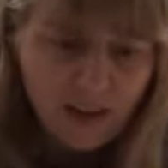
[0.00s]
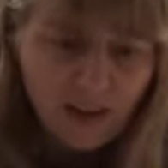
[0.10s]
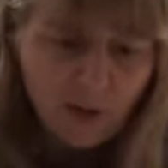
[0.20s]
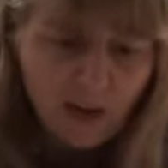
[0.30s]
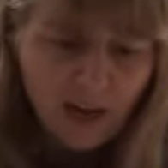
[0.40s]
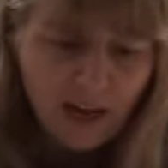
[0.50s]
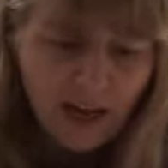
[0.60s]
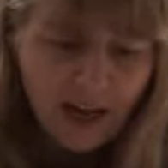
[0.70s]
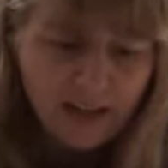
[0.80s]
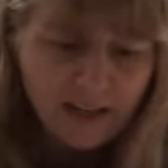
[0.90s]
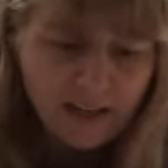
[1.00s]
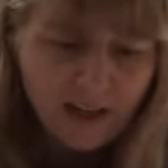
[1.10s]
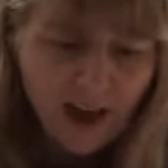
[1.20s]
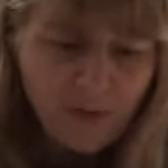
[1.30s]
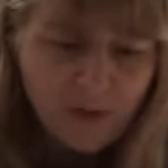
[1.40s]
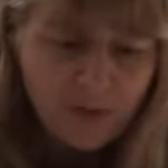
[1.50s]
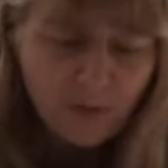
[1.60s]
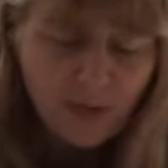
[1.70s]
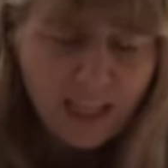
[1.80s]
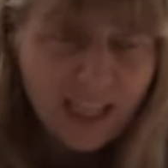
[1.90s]
anyway, I was
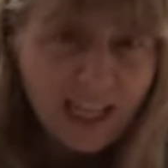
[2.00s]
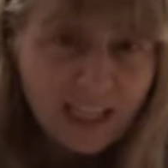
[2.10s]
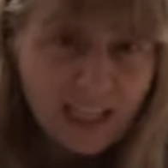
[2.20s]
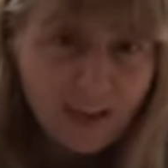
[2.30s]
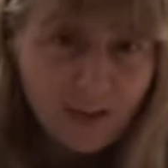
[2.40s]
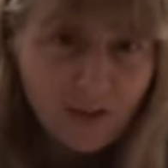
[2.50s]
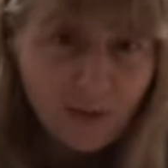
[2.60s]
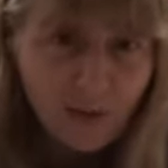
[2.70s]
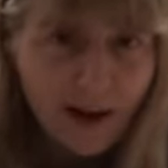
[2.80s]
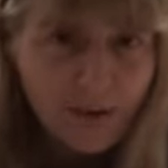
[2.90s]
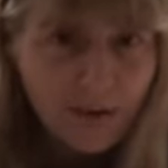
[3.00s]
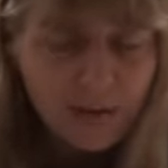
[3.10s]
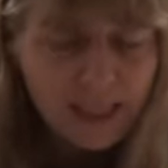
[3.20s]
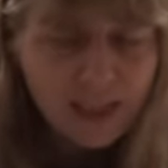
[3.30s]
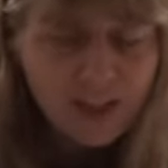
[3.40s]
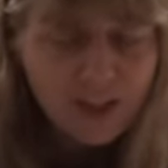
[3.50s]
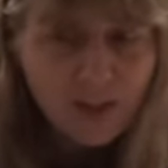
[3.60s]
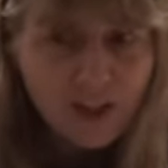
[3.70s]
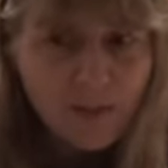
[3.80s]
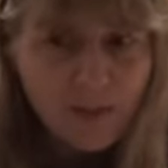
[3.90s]
really clear throughout the
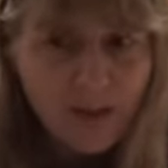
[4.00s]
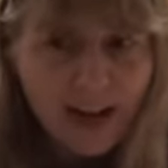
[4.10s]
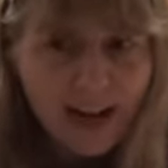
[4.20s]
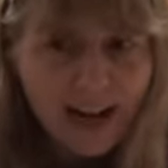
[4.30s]
relationship that